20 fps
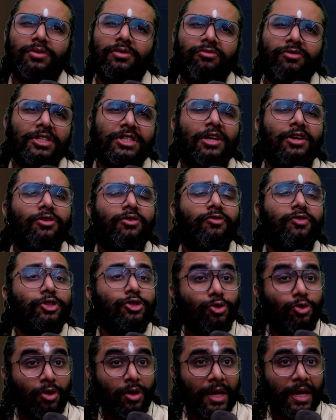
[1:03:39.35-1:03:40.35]
which
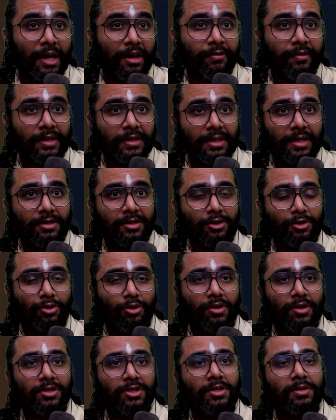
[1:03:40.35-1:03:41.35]
do not have a Sanskrit
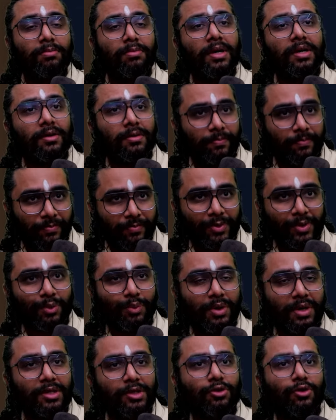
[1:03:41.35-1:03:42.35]
origin, but the
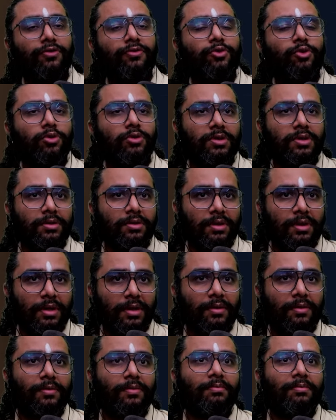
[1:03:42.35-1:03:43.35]
words of those
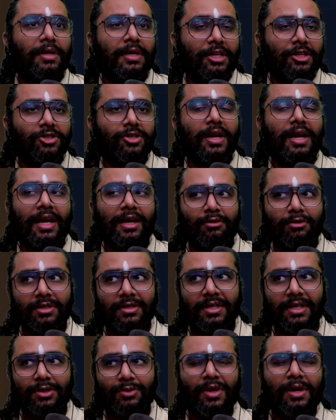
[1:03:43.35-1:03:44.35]
regional
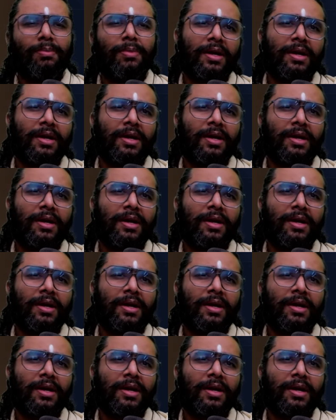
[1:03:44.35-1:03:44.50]
languages as well.